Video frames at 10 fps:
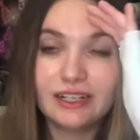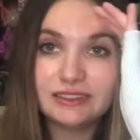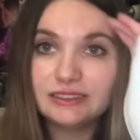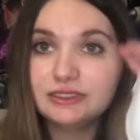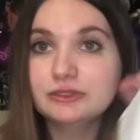
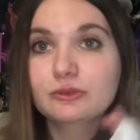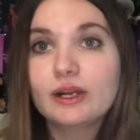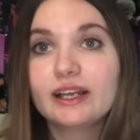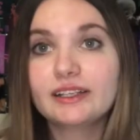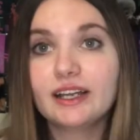as to
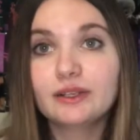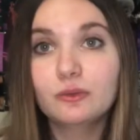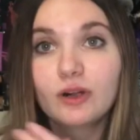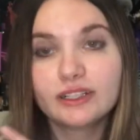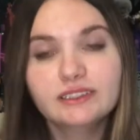why I kind of
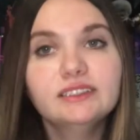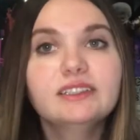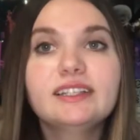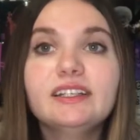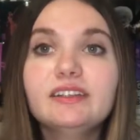wanted to
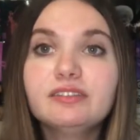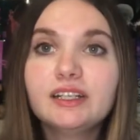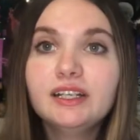leave.